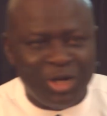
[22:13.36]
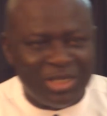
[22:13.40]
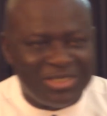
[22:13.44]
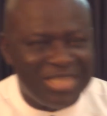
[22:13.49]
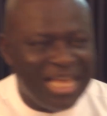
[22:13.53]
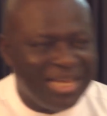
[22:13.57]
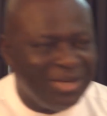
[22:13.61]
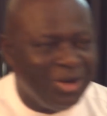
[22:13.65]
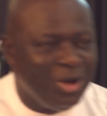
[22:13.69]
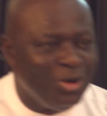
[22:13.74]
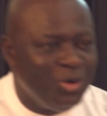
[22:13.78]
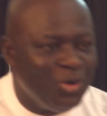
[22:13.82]
Does
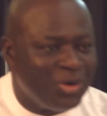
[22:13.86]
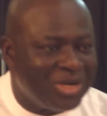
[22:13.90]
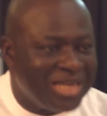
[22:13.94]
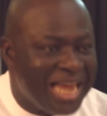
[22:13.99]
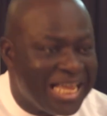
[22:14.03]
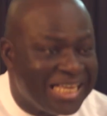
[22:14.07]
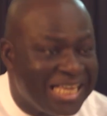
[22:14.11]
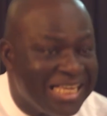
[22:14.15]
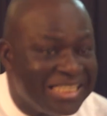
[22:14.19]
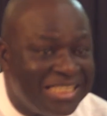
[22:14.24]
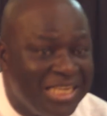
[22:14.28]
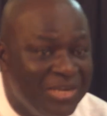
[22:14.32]
that not look
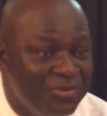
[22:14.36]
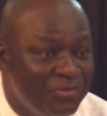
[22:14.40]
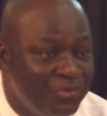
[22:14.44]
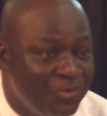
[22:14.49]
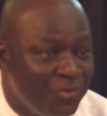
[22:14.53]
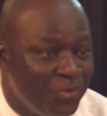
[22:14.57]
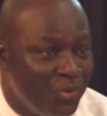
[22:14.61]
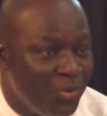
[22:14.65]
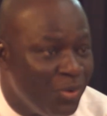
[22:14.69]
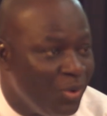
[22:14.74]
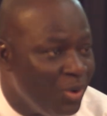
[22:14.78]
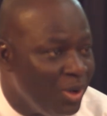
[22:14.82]
like a thief? Yeah.
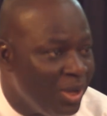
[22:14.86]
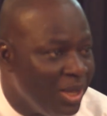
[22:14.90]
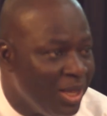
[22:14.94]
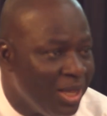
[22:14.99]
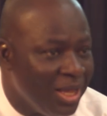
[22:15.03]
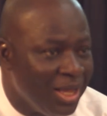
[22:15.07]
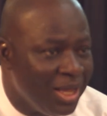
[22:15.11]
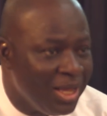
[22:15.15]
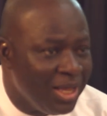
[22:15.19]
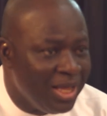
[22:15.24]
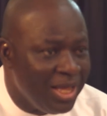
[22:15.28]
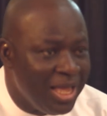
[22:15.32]

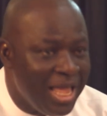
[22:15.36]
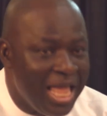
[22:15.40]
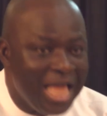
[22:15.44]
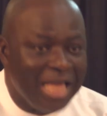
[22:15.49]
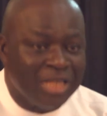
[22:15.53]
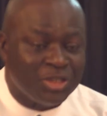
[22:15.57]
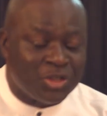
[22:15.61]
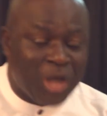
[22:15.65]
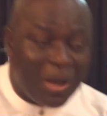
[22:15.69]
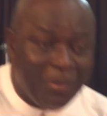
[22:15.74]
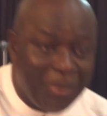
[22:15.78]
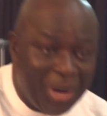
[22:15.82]

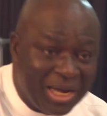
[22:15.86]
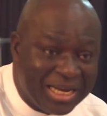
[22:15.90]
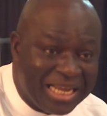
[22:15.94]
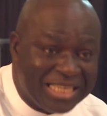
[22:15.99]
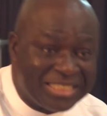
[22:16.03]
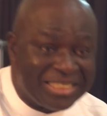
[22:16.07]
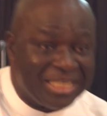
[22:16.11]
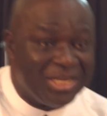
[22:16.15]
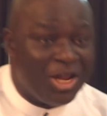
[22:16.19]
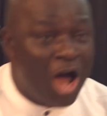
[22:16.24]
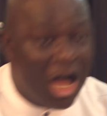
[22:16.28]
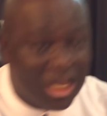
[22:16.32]

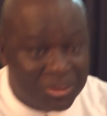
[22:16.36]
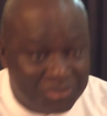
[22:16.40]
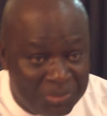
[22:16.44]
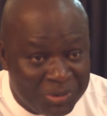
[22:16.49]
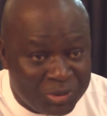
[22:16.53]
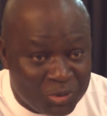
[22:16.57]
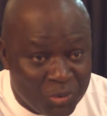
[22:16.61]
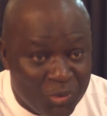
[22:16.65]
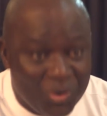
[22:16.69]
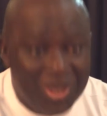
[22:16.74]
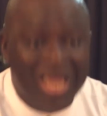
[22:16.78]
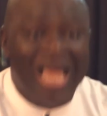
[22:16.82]
Somebody's in the
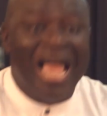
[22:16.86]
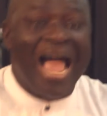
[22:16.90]
hospital,